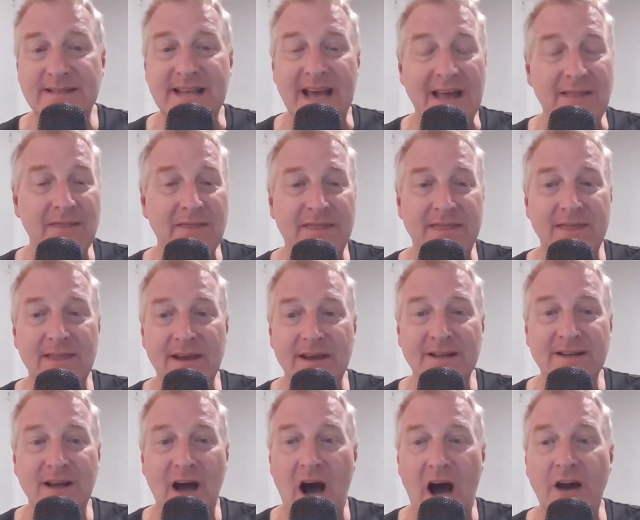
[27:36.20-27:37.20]
10,
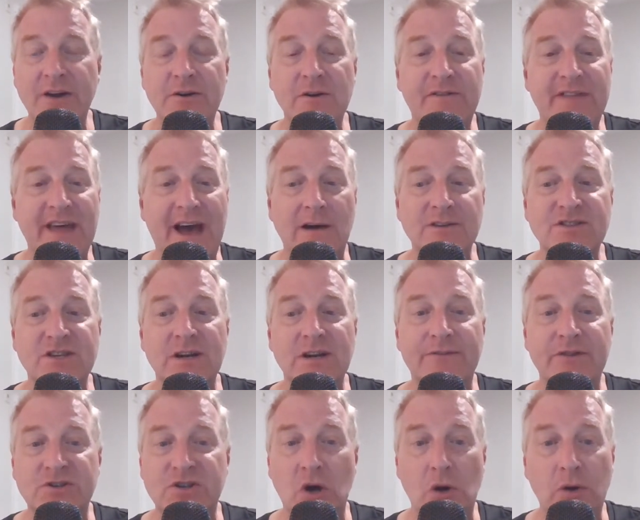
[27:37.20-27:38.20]
100,000
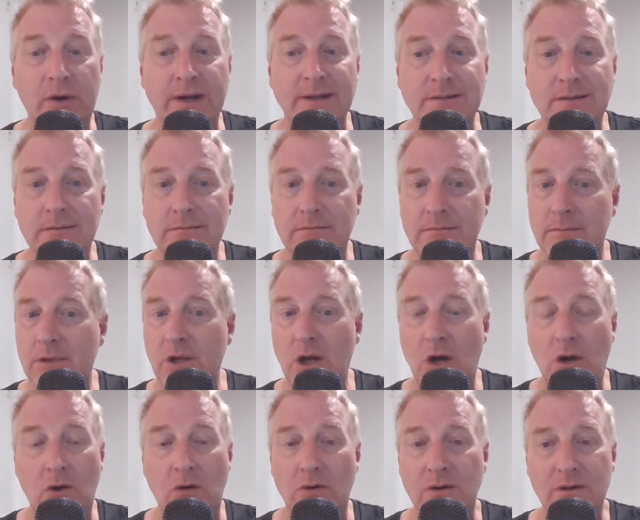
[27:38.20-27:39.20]
of your tokens,
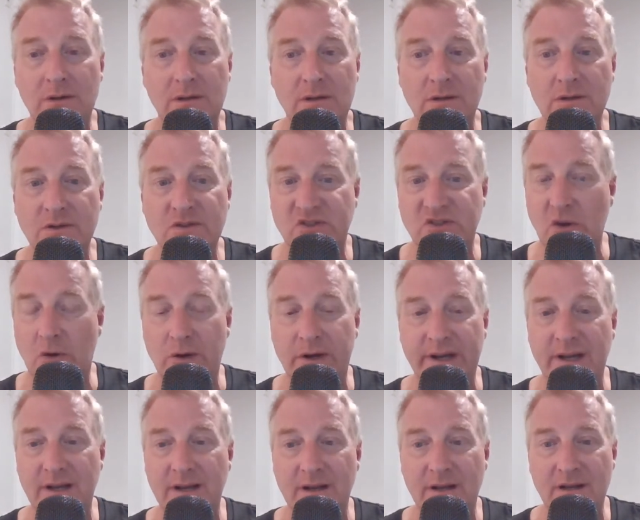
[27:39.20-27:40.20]
no,
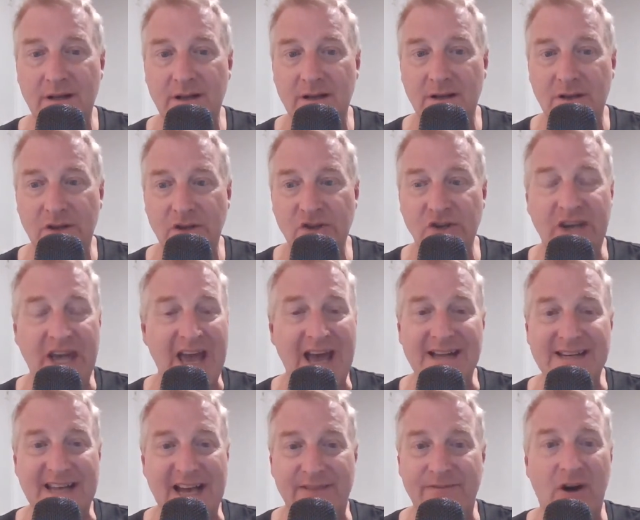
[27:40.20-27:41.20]
sorry. You
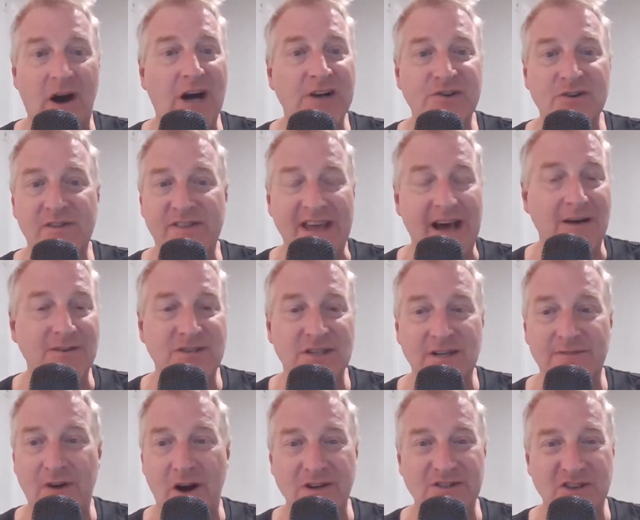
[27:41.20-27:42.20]
can't have
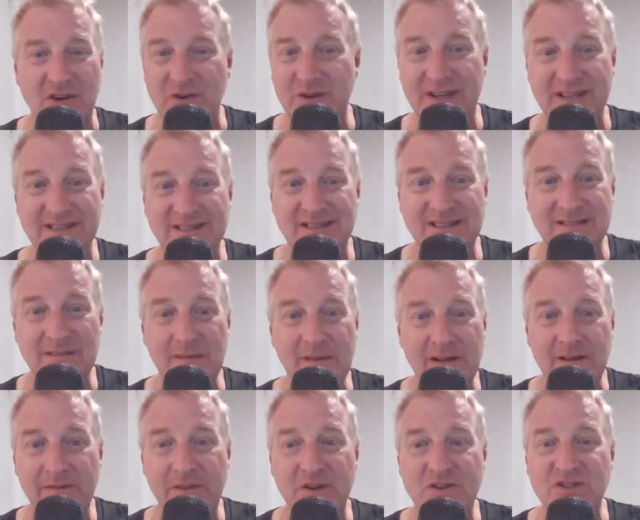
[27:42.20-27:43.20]
100,000 of our tokens.
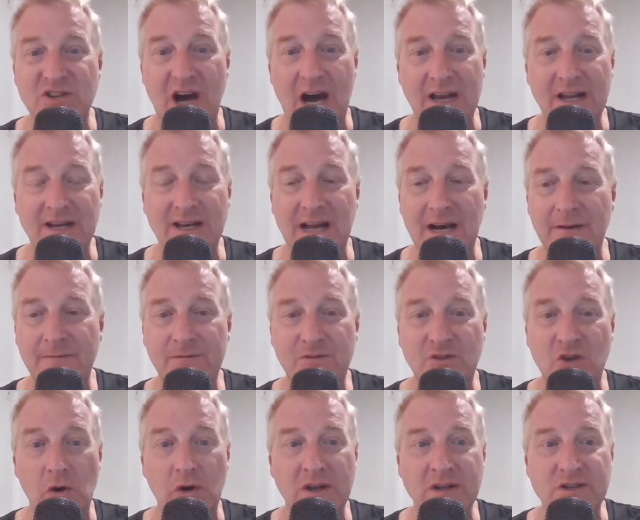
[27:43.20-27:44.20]
There's not enough
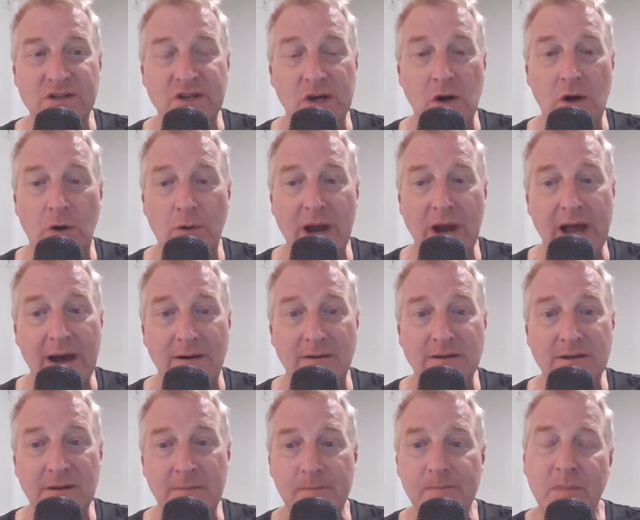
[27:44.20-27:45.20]
tokens to go
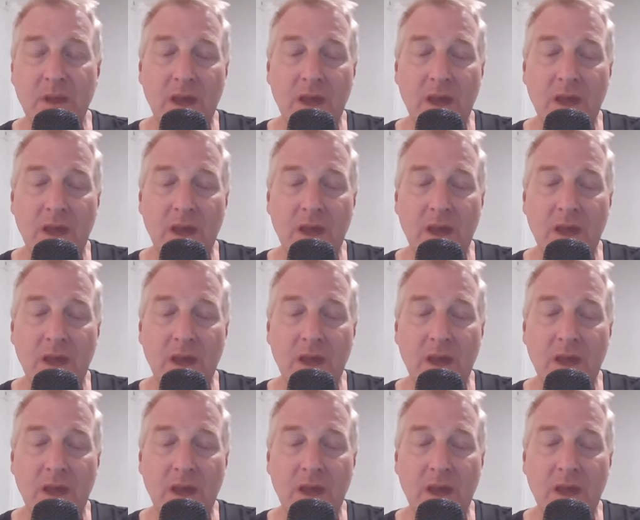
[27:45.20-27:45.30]
around.